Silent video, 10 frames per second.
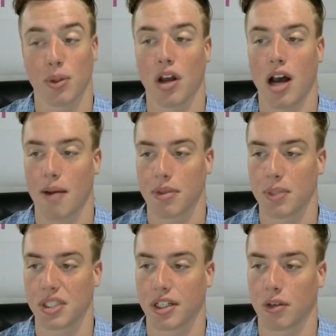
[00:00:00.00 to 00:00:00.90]

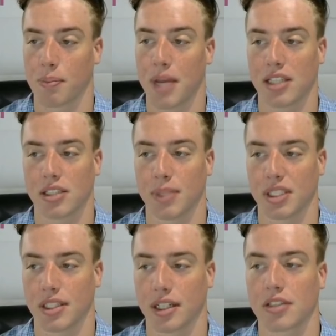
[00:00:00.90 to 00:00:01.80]
optimistic or
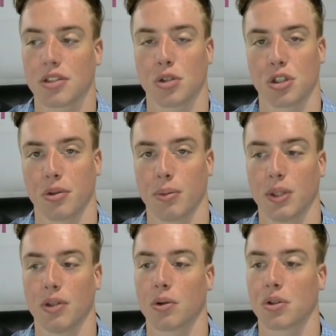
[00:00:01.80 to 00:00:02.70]
pessimistic,
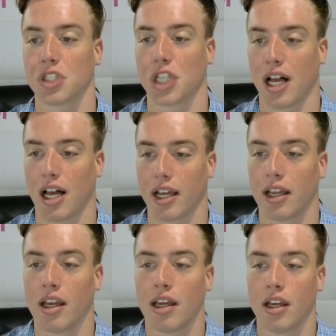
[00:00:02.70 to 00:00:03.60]
sociable or shy.
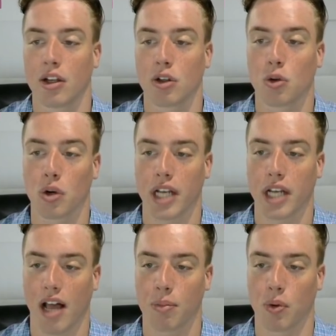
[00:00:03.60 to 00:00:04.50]
Gordon
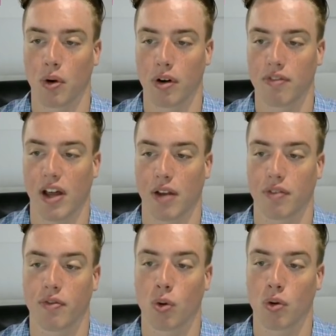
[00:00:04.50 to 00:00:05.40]
Allport found
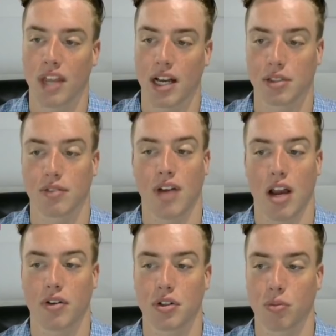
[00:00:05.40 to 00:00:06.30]

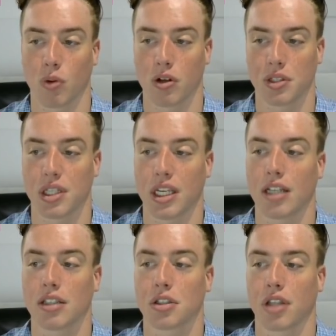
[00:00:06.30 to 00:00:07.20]
4,500 words in the
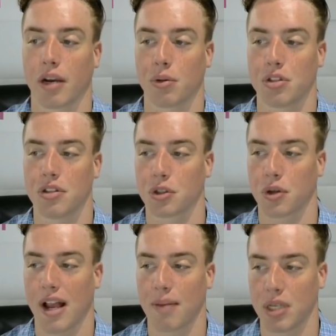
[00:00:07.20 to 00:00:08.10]
English language to
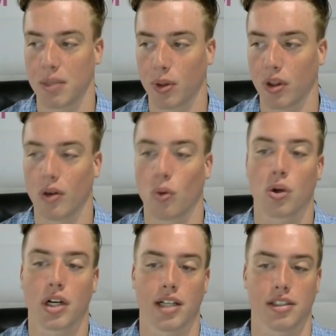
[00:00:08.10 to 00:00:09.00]
describe people and
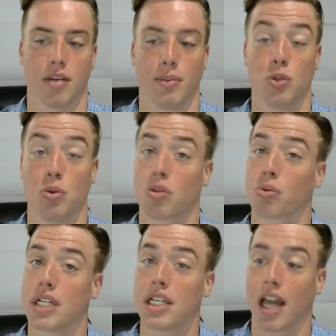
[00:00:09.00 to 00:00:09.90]
organized them into
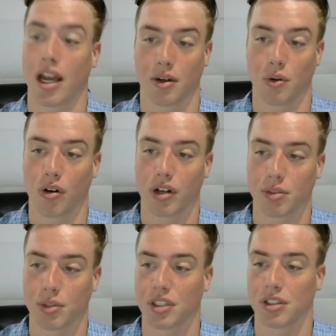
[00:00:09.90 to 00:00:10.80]
3 categories,
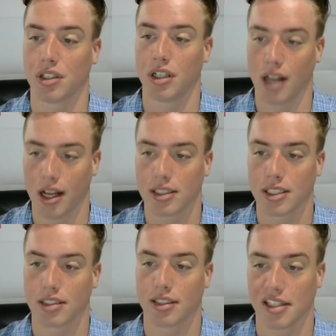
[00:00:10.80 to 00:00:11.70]
which is
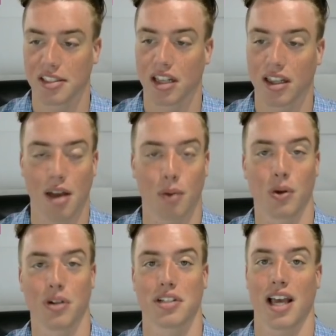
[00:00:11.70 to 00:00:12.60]
nuts. That's a lot of
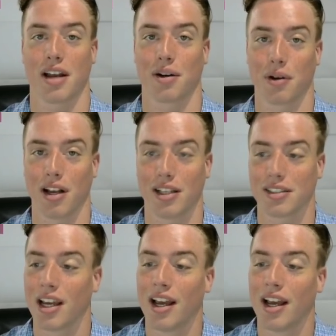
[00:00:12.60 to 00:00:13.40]
words to categorize.